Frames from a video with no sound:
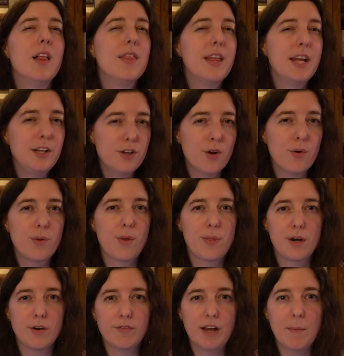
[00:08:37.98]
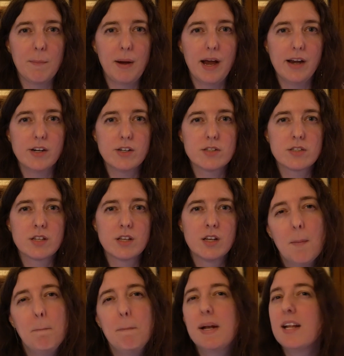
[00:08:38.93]
they know that they're vampires.
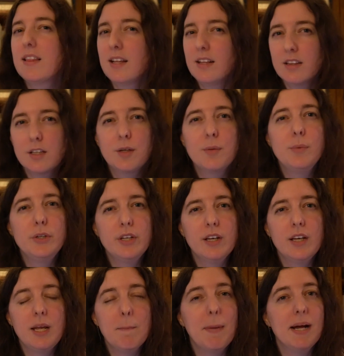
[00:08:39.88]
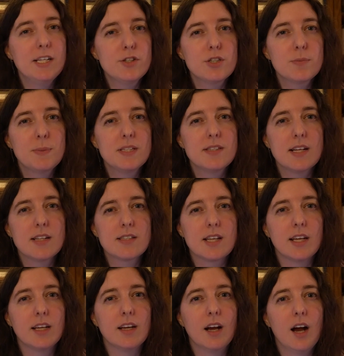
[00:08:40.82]
But I think the community might just be
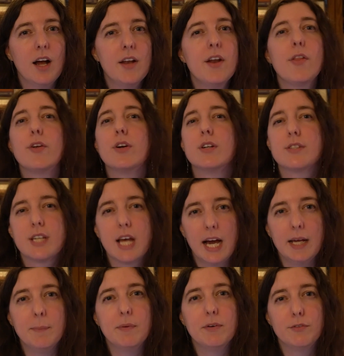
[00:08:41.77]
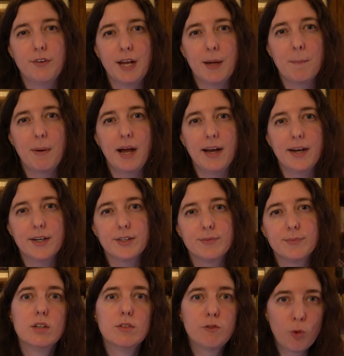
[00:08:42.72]
sensing another type of vampire.
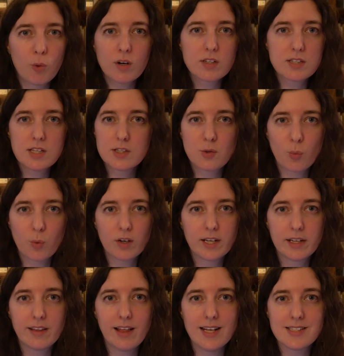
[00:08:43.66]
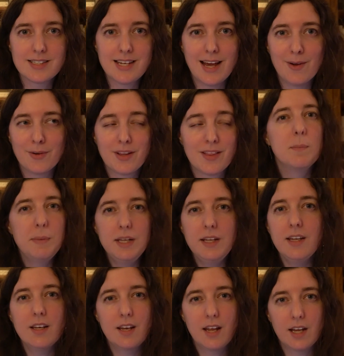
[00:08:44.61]
Forks is a working class town. The
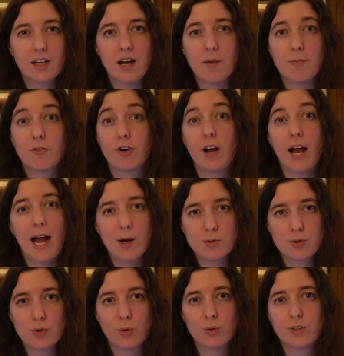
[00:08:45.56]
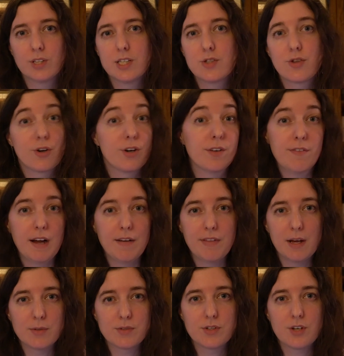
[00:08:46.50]
median income for a household is
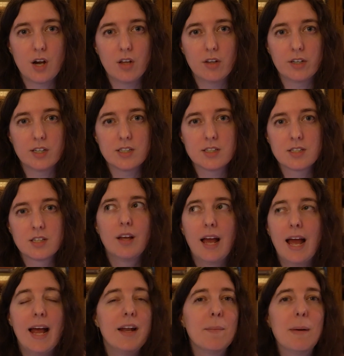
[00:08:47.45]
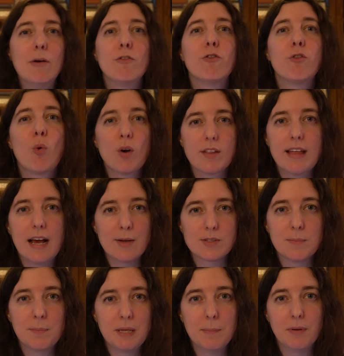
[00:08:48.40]
$35,000. And about
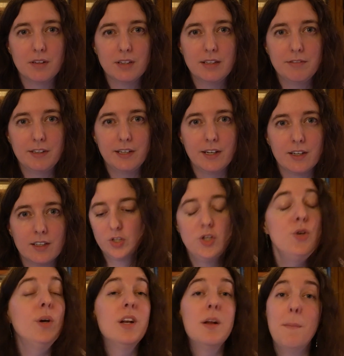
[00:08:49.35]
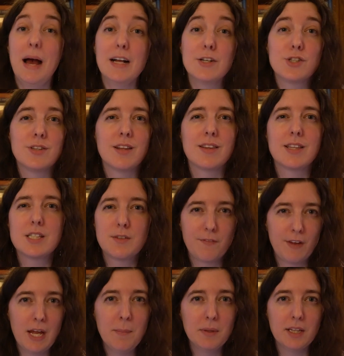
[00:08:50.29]
4,000 people live here. You can imagine that this
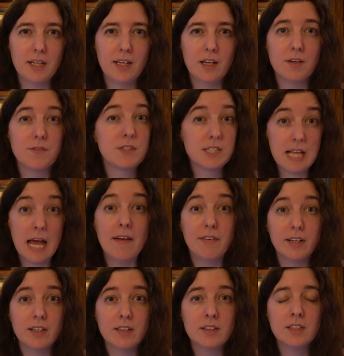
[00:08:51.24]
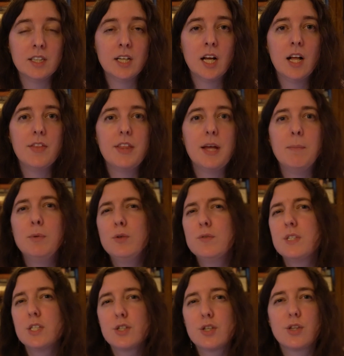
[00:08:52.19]
family of 7 that
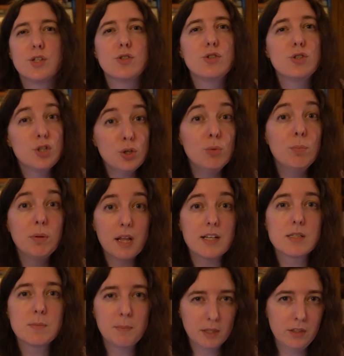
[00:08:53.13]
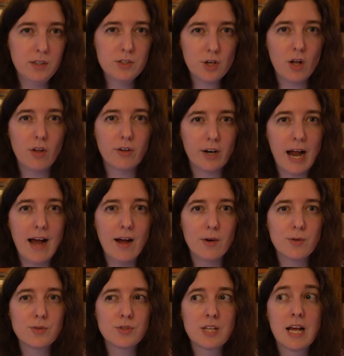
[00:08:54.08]
moves into this $2+ million
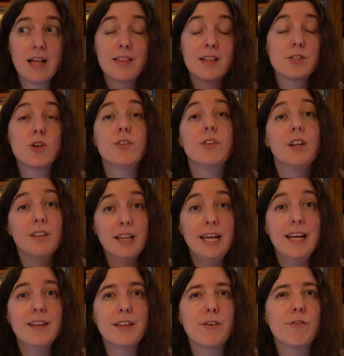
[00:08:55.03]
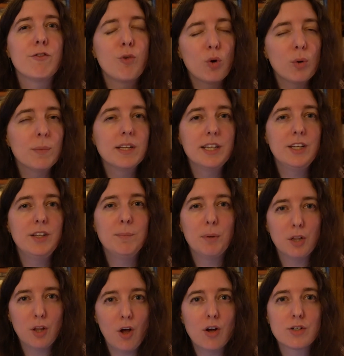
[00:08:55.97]
house that's on the land that formerly
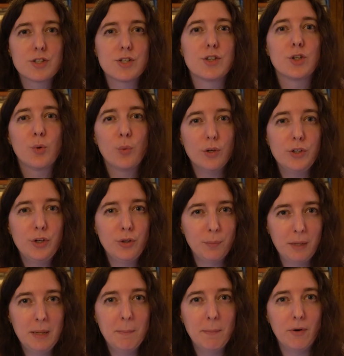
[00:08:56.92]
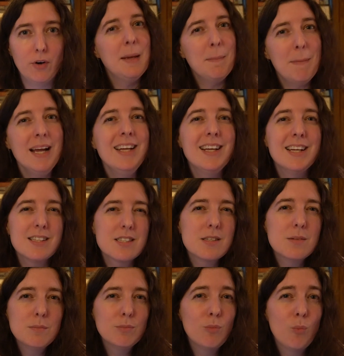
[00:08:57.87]
belonged to the Quileute people, it might get
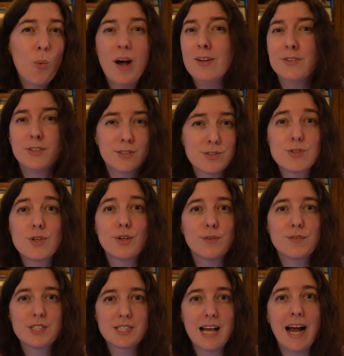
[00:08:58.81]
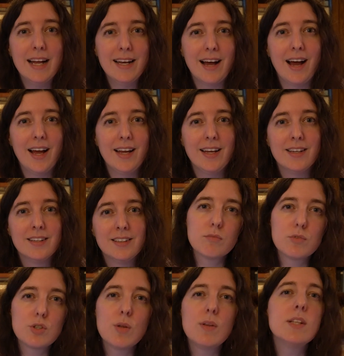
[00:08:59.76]
some well-deserved side-eye.
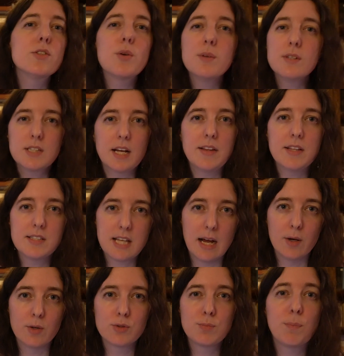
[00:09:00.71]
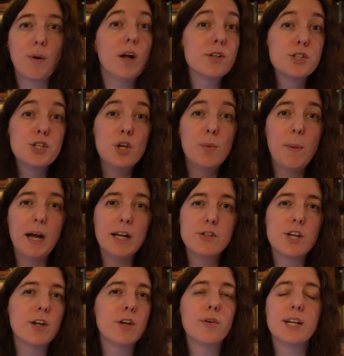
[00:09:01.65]
So let's go inside this house, brought to you by
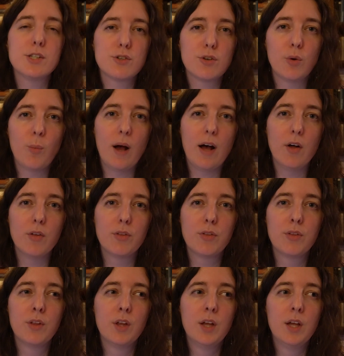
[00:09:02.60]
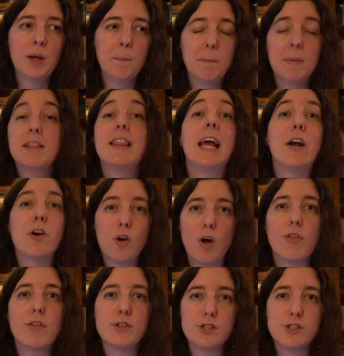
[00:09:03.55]
Generational Wealth, but they are all the